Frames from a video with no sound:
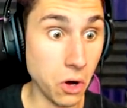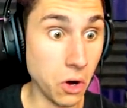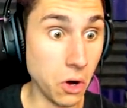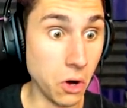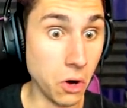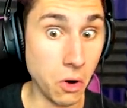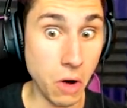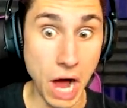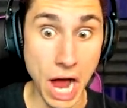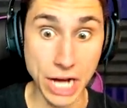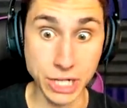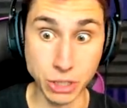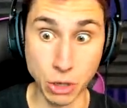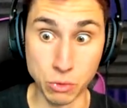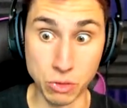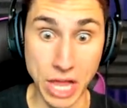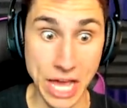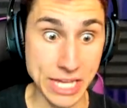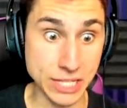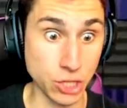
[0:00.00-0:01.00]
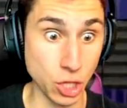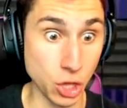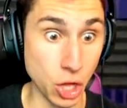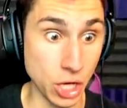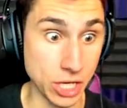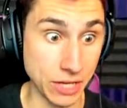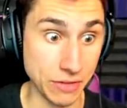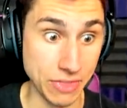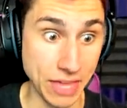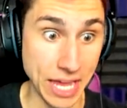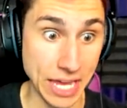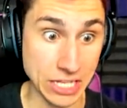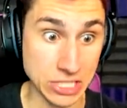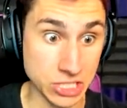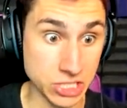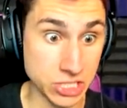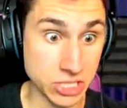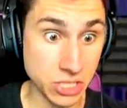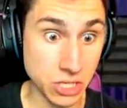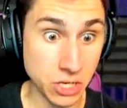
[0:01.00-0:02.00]
Oh, I don't like the look of
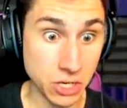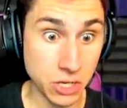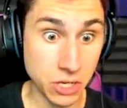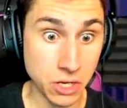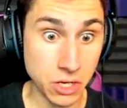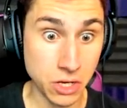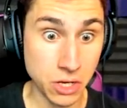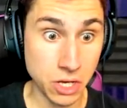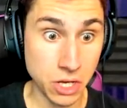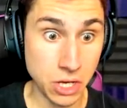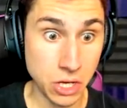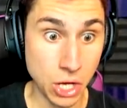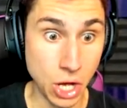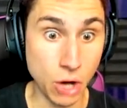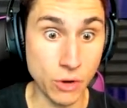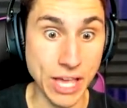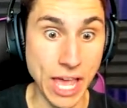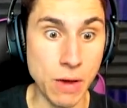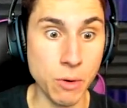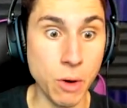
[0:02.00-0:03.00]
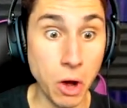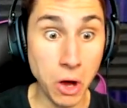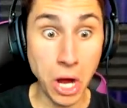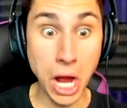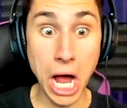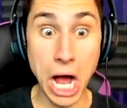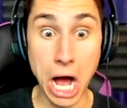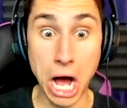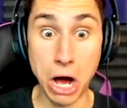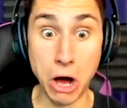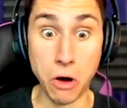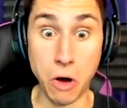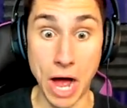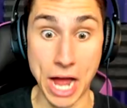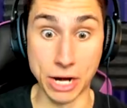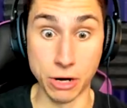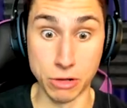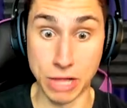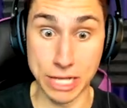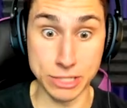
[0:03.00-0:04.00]
this. Okay. Oh,
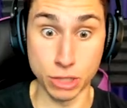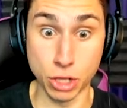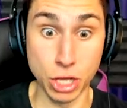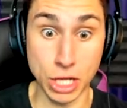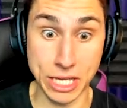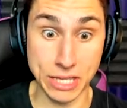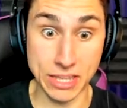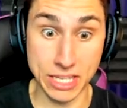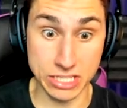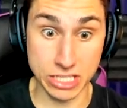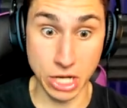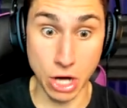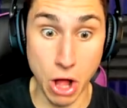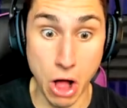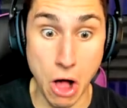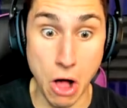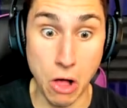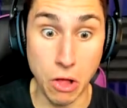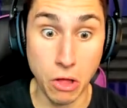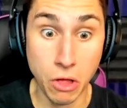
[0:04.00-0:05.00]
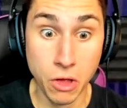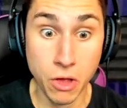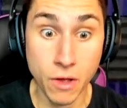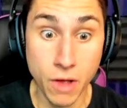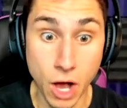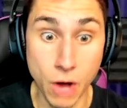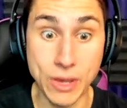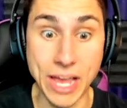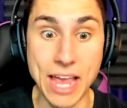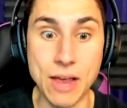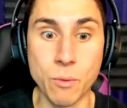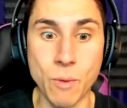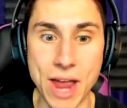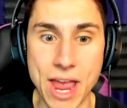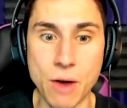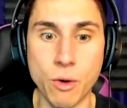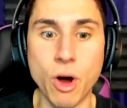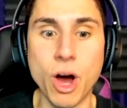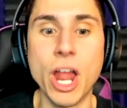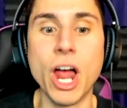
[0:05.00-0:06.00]
I don't like the look of this at all. Okay,
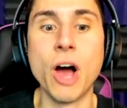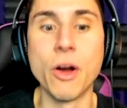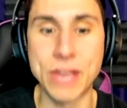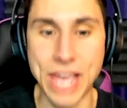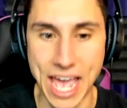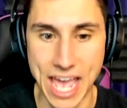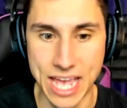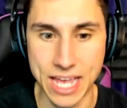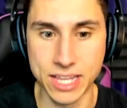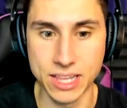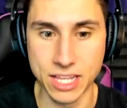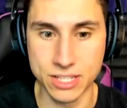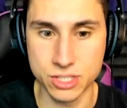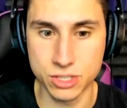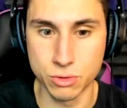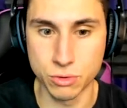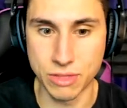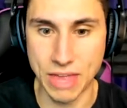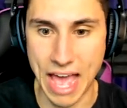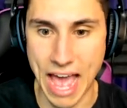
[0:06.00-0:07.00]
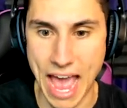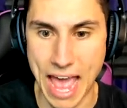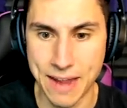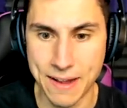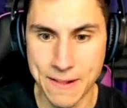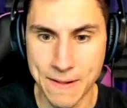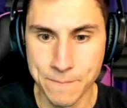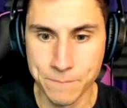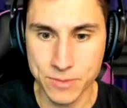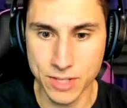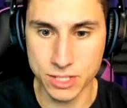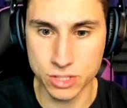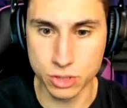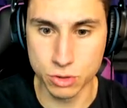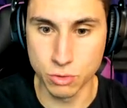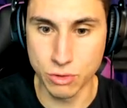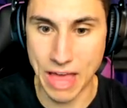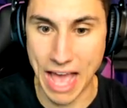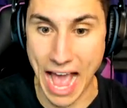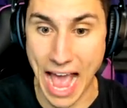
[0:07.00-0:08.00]
wait, what? Okay, let's do that. Let's
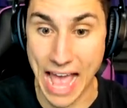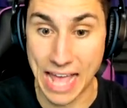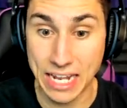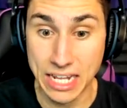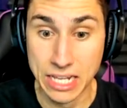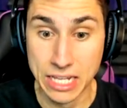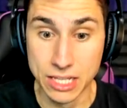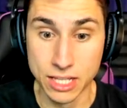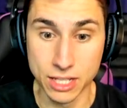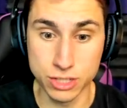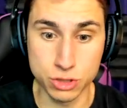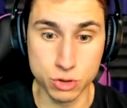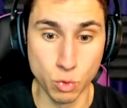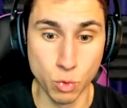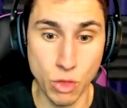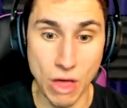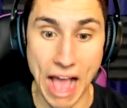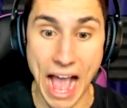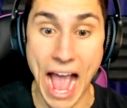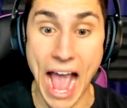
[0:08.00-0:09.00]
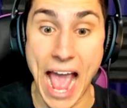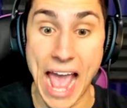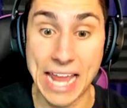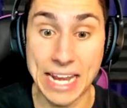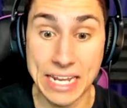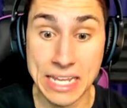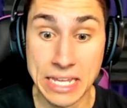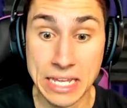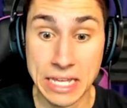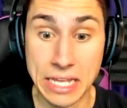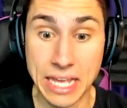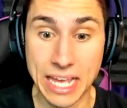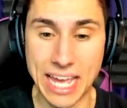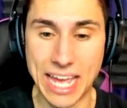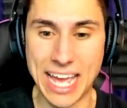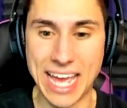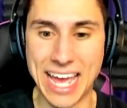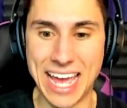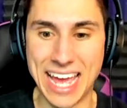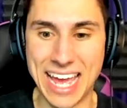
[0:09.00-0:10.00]
do that. Let's do that.
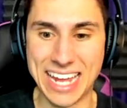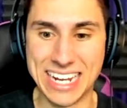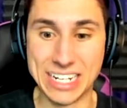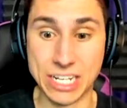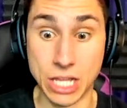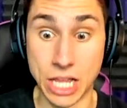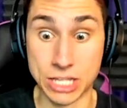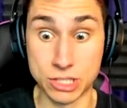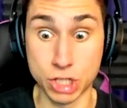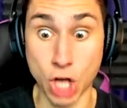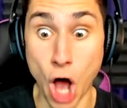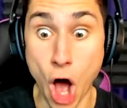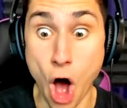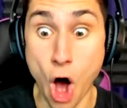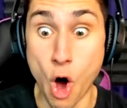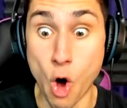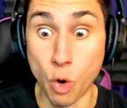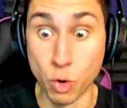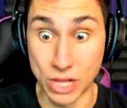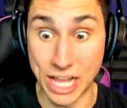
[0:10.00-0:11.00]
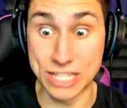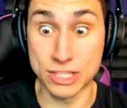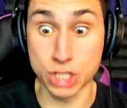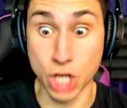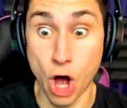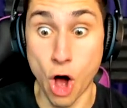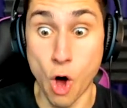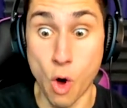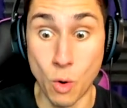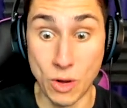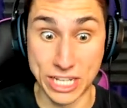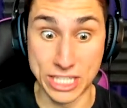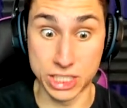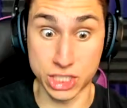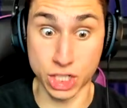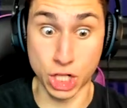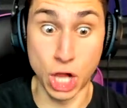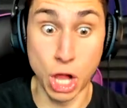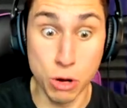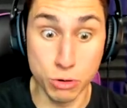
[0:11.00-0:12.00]
And let's go. Let's go.
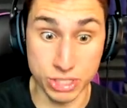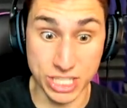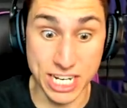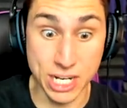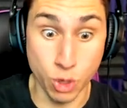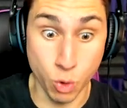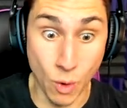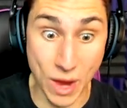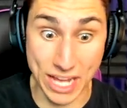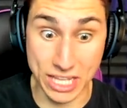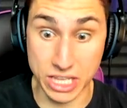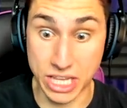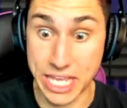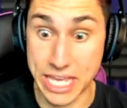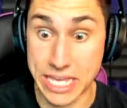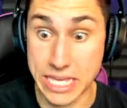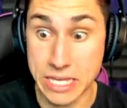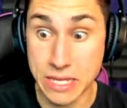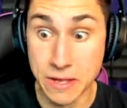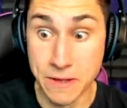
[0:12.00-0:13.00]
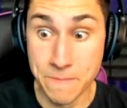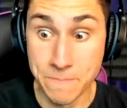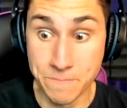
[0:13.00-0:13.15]
It's closing quickly.